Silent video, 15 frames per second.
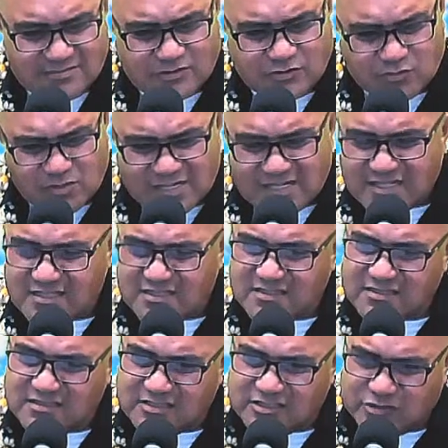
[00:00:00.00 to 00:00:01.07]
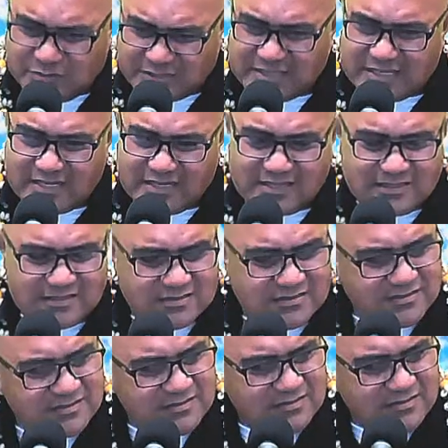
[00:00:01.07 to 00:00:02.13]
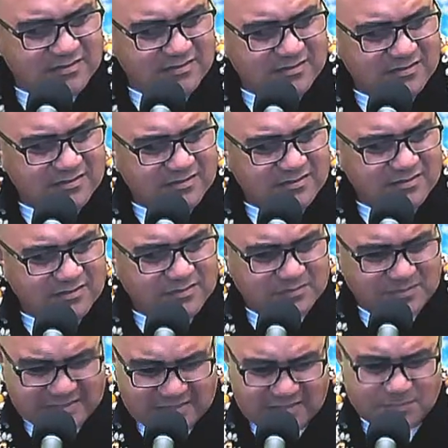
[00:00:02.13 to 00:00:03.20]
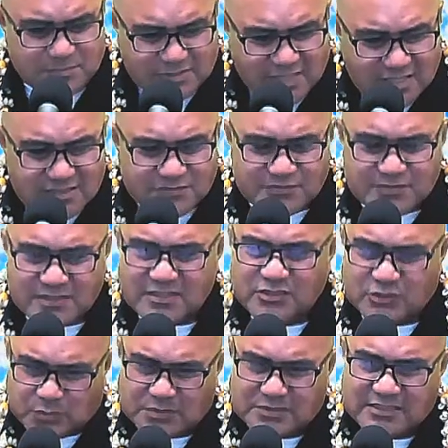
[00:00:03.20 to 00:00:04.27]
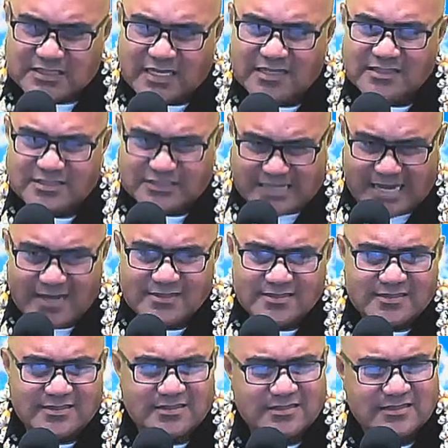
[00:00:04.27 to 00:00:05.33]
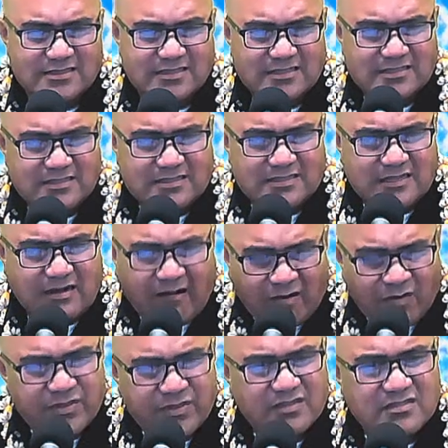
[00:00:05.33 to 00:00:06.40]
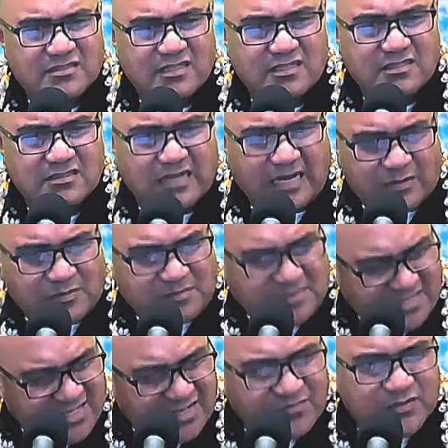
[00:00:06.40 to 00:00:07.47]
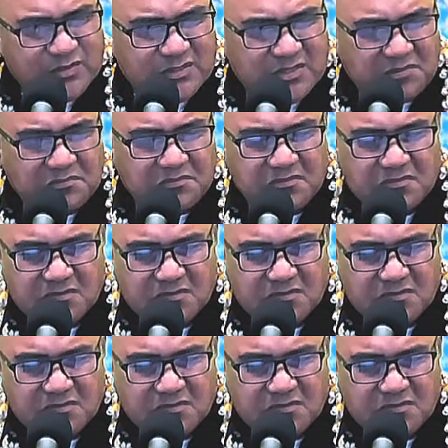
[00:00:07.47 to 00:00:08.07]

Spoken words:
Drugs? Drinking? Really? Pornography? Suicide? Sex? All these things out of my comfort zone?